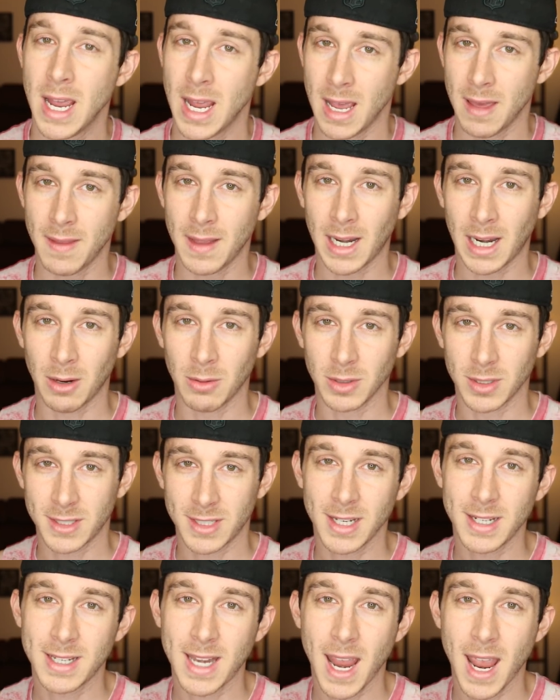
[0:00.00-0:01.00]
and then I will
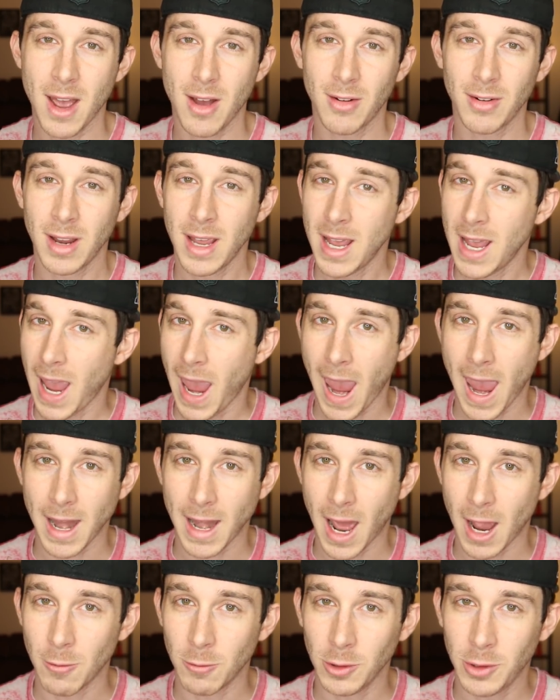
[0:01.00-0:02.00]
sit down
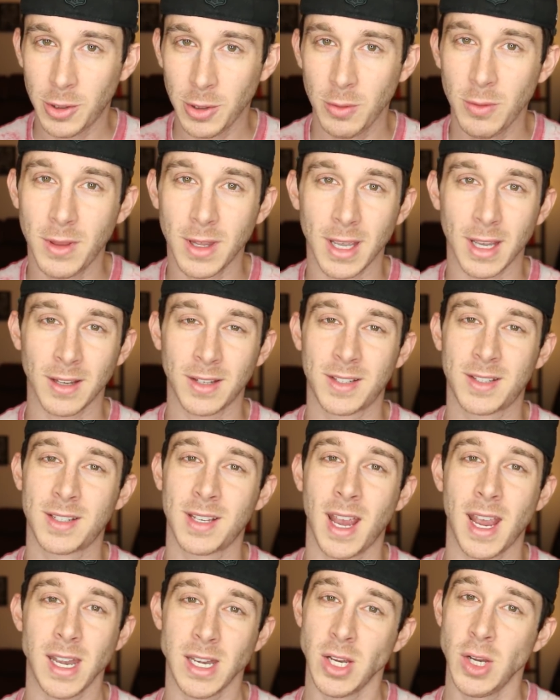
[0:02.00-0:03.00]
and I will do
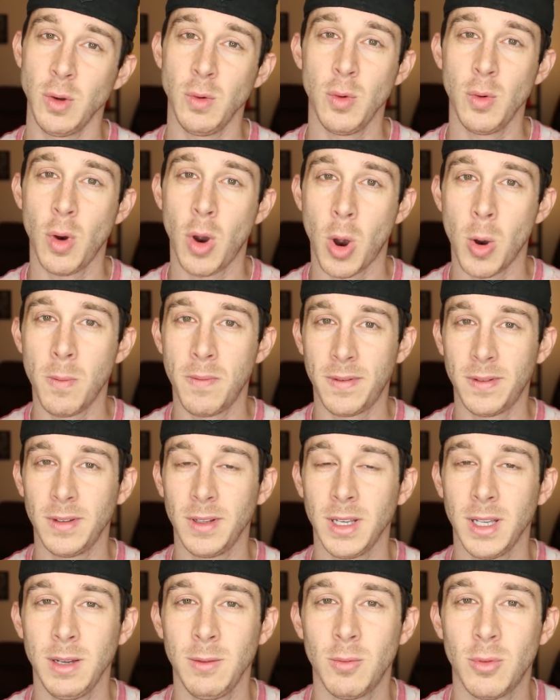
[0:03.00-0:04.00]
this, and you
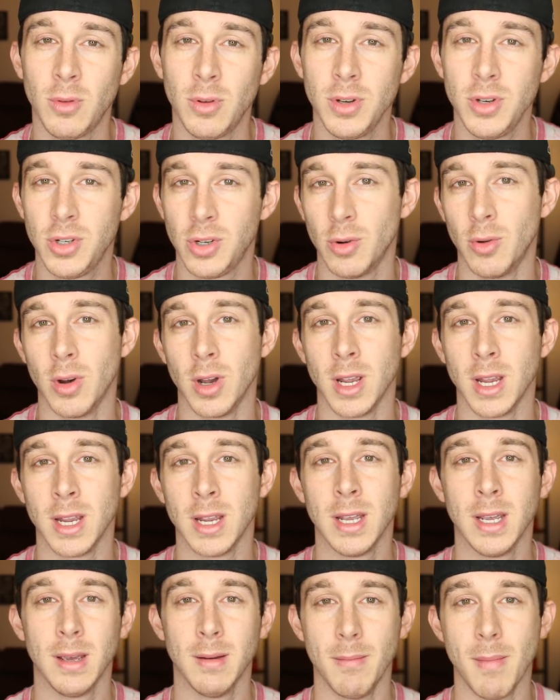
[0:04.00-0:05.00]
hopefully will
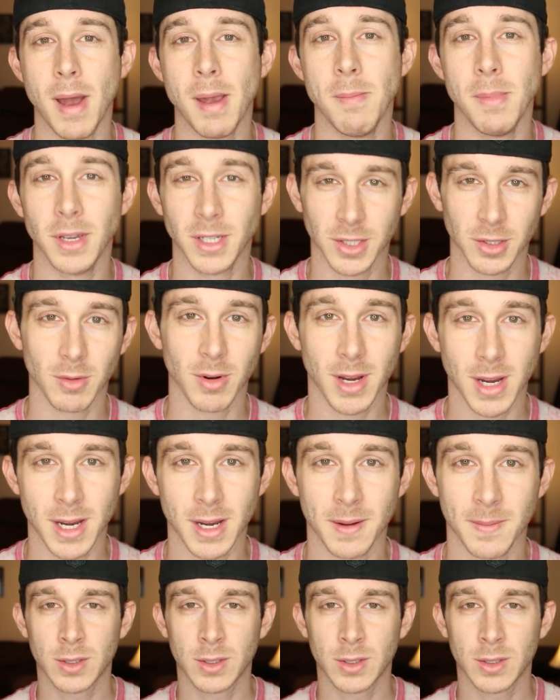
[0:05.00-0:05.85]
enjoy my misery.